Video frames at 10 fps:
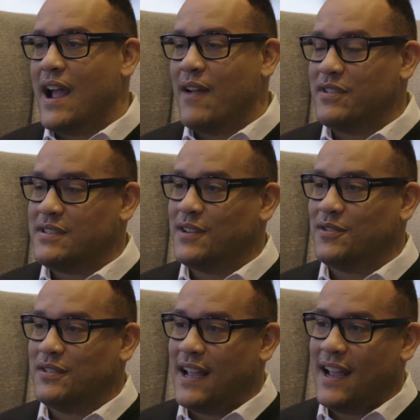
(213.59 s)
every
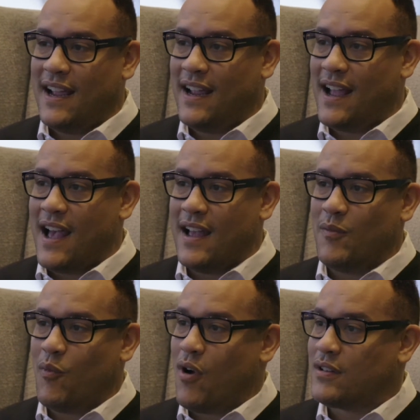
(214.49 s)
single day I
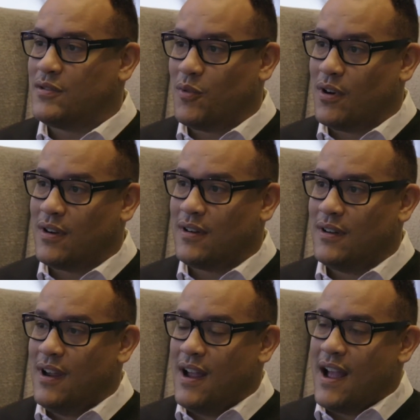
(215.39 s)
walk to work.
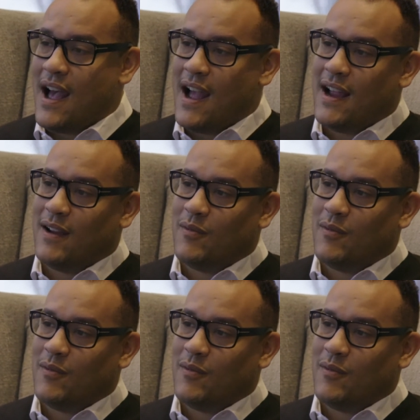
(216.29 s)
I